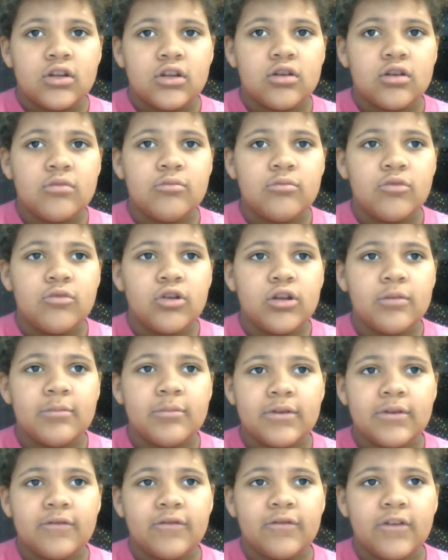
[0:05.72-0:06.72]
Good morning,
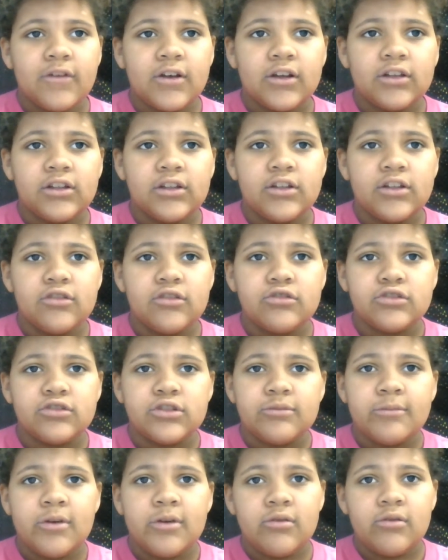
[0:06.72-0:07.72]
Ben Franklin heroes,
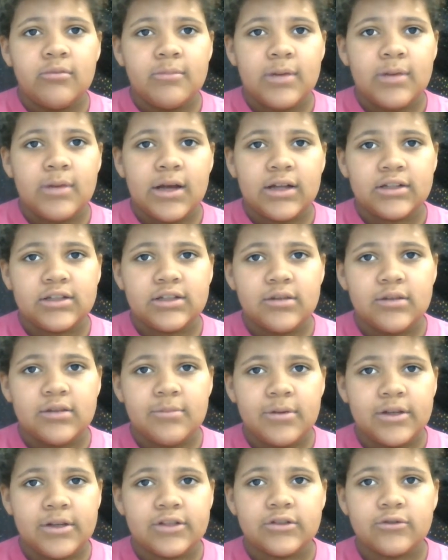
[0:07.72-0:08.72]
and welcome back to the
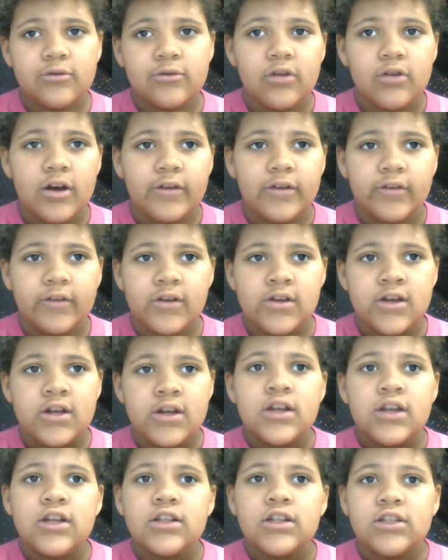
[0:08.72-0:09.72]
best school ever.
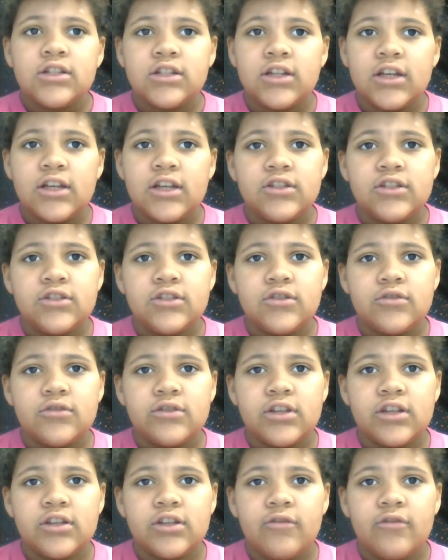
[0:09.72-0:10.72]
Today is
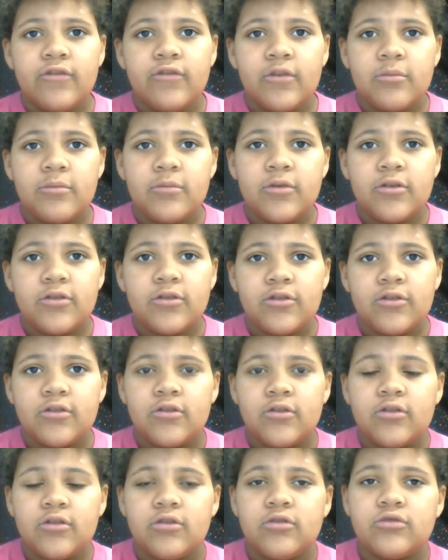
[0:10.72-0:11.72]
Tuesday, November
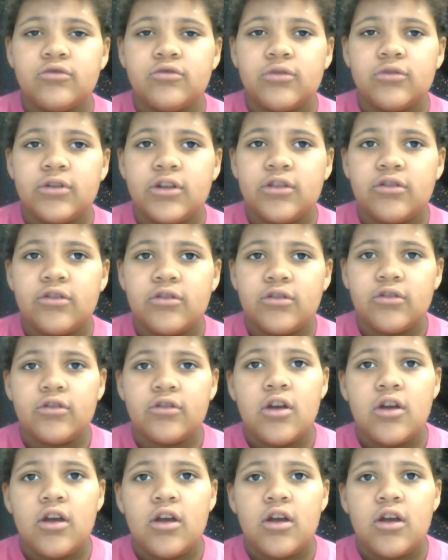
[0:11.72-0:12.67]
23rd,